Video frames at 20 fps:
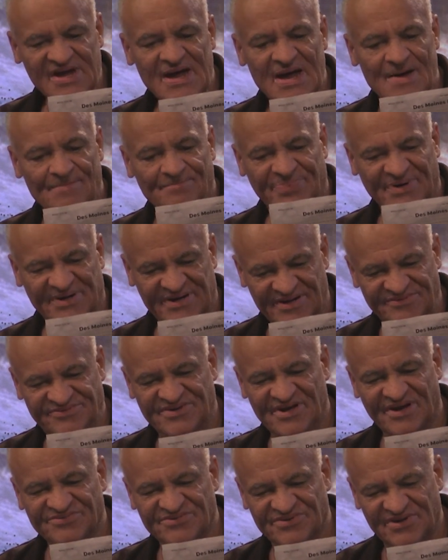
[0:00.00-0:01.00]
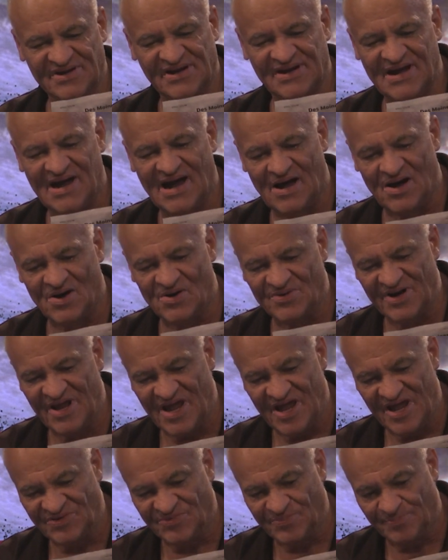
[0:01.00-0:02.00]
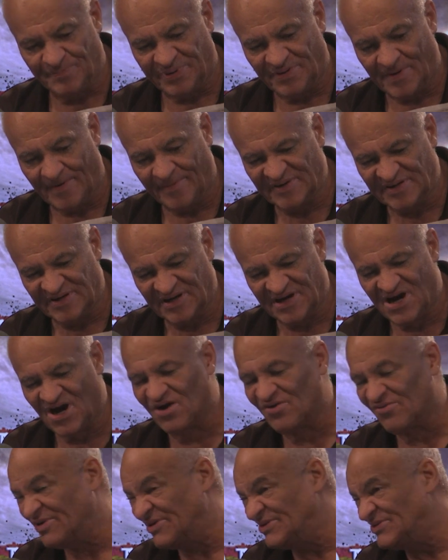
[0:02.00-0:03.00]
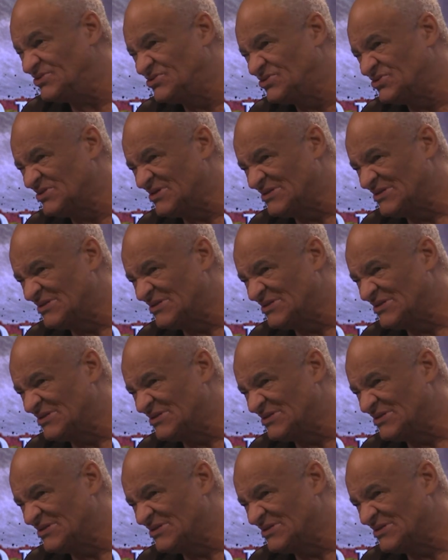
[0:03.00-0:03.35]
but it doesn't count as public courage.